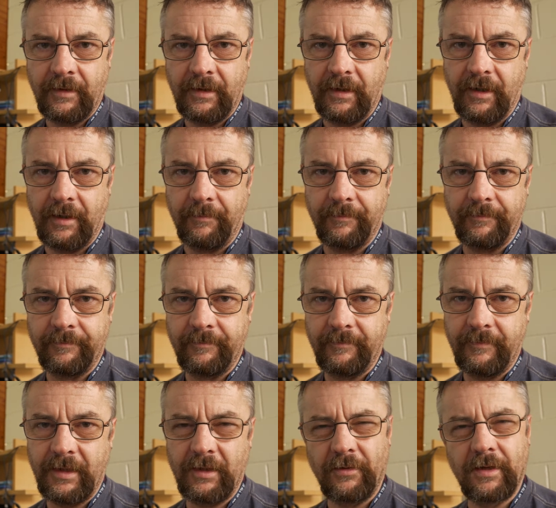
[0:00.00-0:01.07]
kind
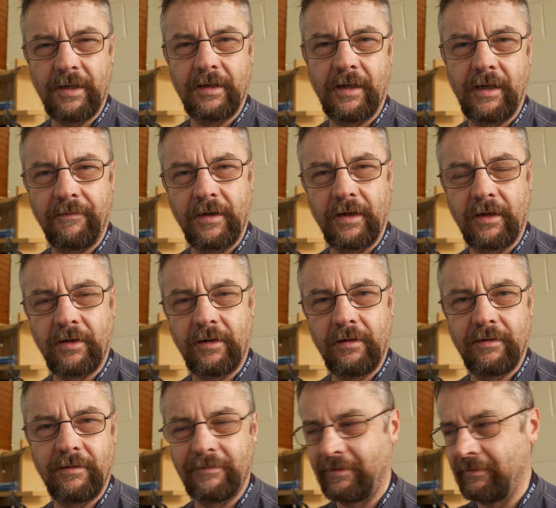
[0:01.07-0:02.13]
of having a
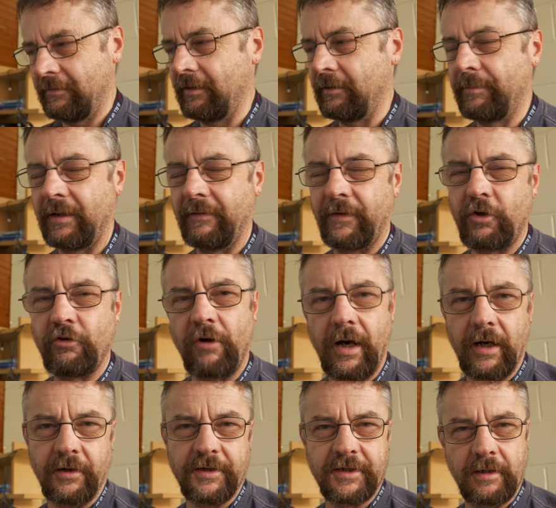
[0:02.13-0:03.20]
little bit of a
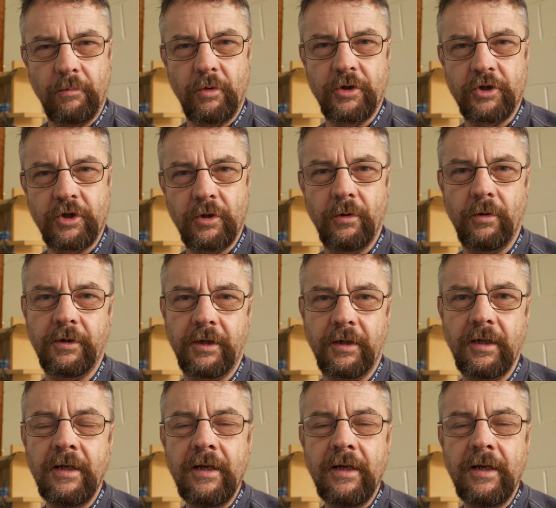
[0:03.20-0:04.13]
cry on someone's shoulder.